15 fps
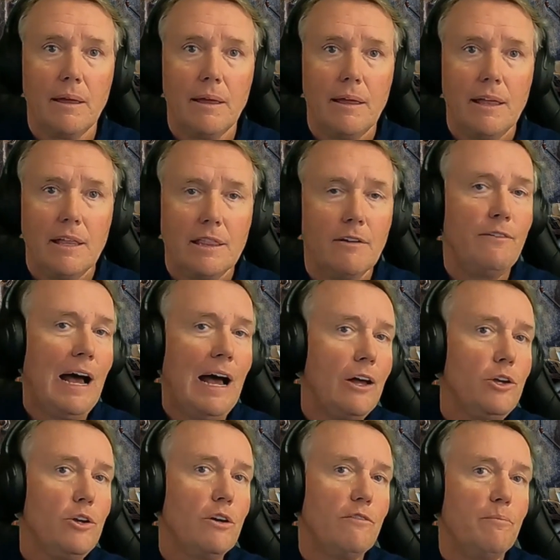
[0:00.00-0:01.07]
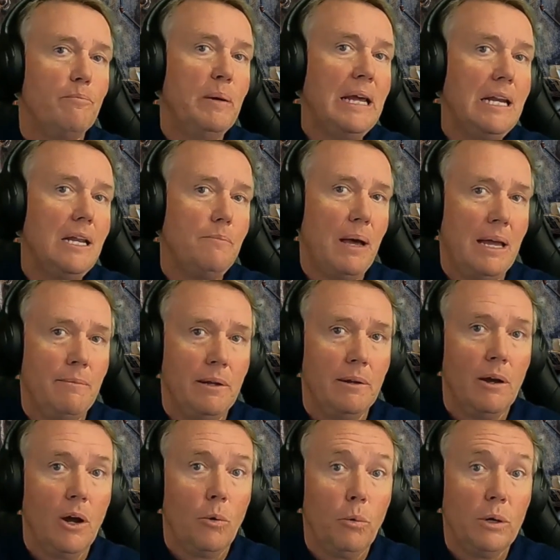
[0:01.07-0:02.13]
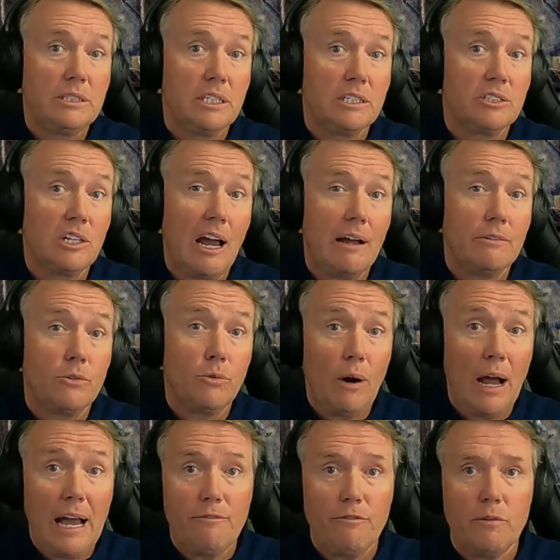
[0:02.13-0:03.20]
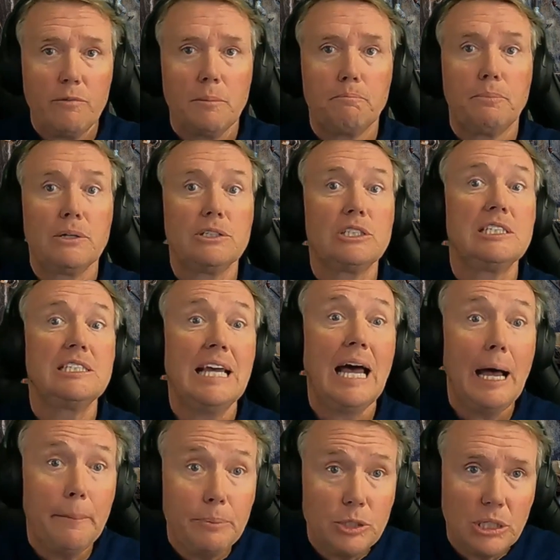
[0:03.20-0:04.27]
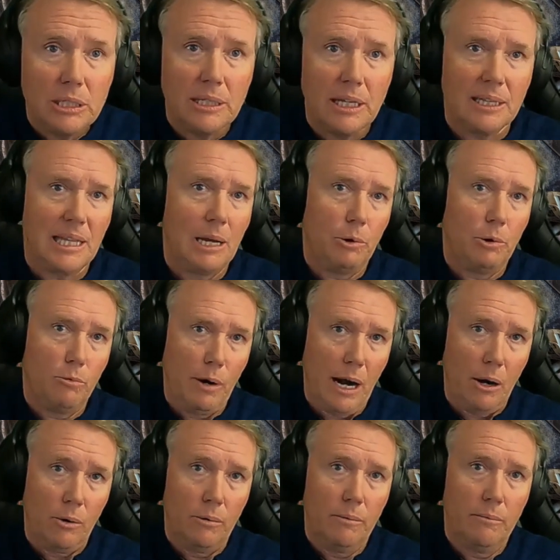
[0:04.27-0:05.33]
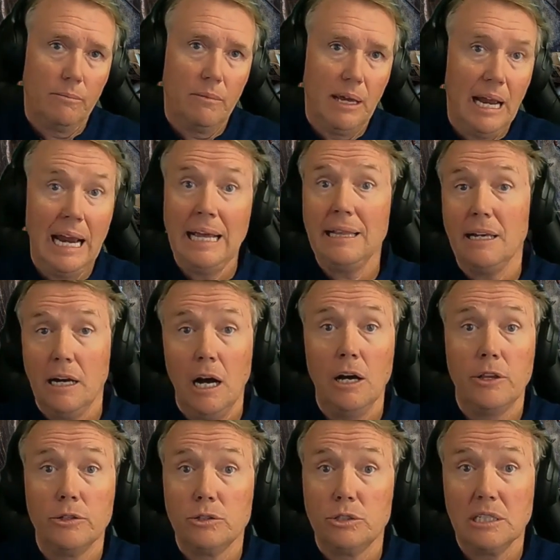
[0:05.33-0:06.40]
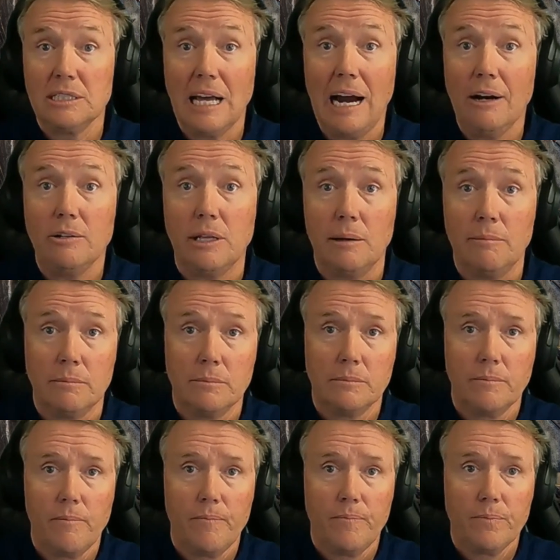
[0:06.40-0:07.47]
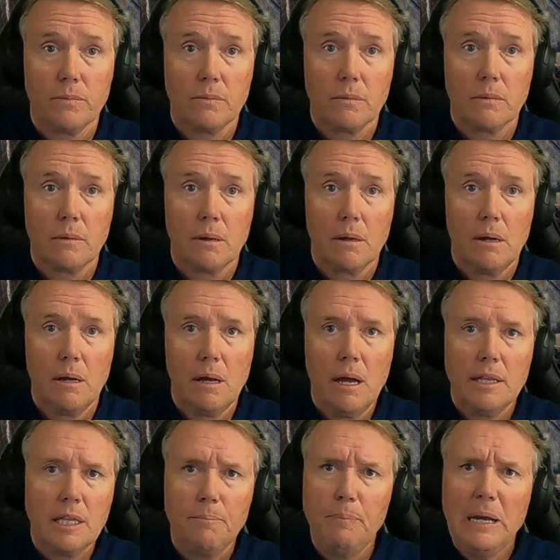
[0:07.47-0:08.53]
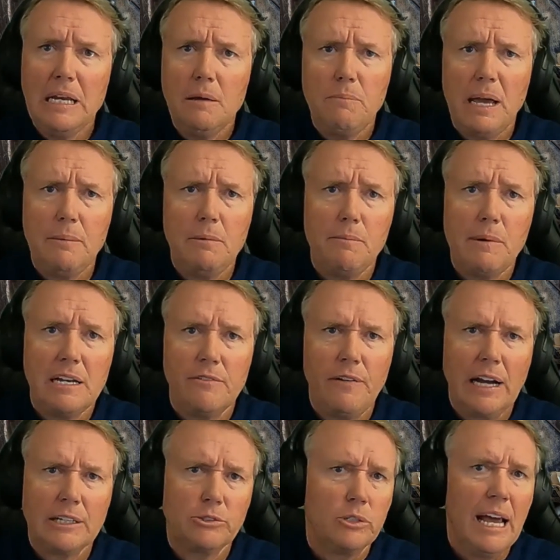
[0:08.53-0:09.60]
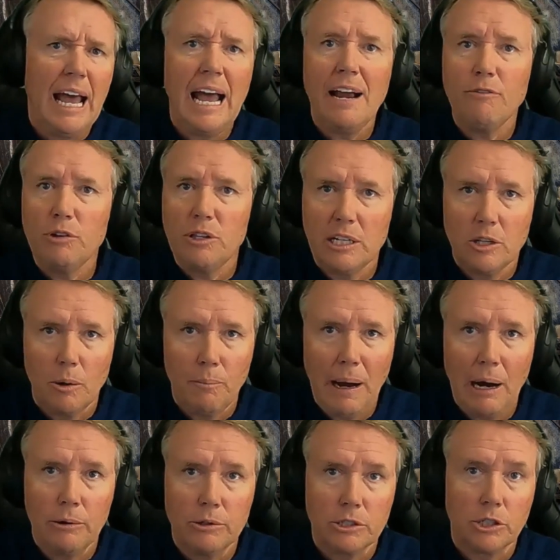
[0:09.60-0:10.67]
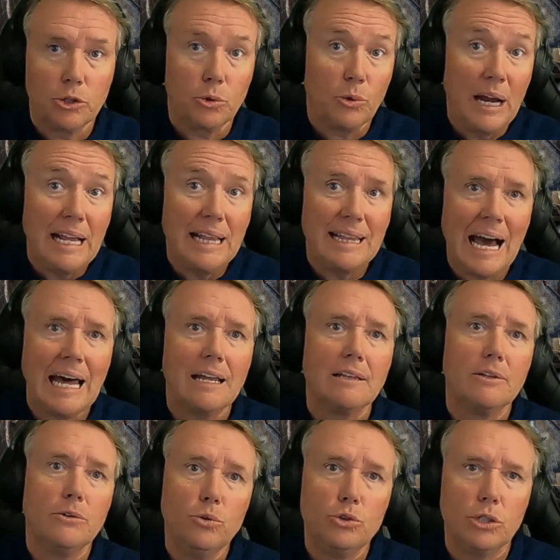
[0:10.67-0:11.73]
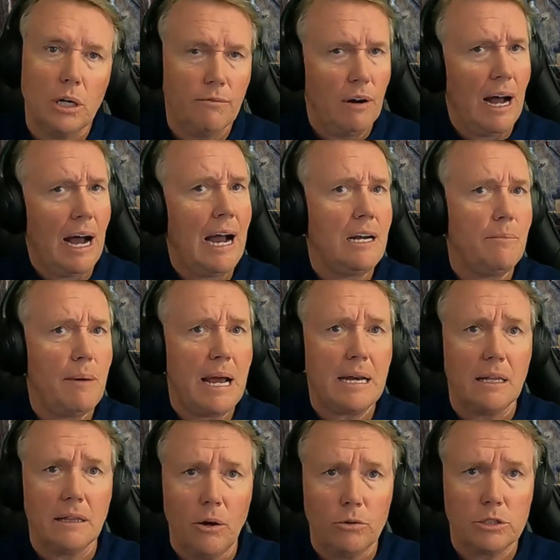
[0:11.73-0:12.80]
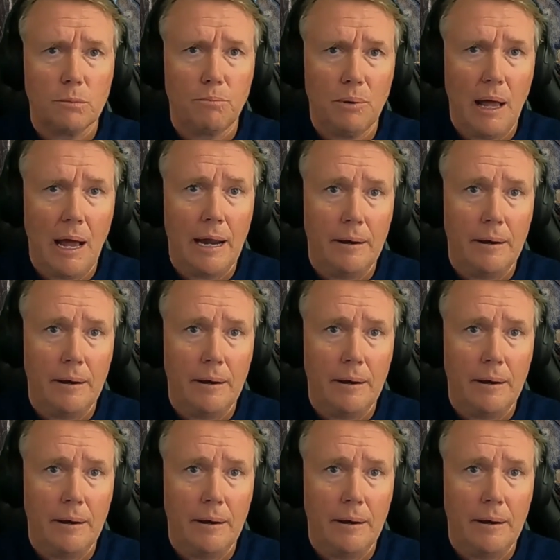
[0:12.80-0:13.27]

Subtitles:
The value of a Beanie Baby was derived from the perception that they were rare and that others desired them. The Beanie Baby manufactured everything in their power to create that illusion of high demand and low supply.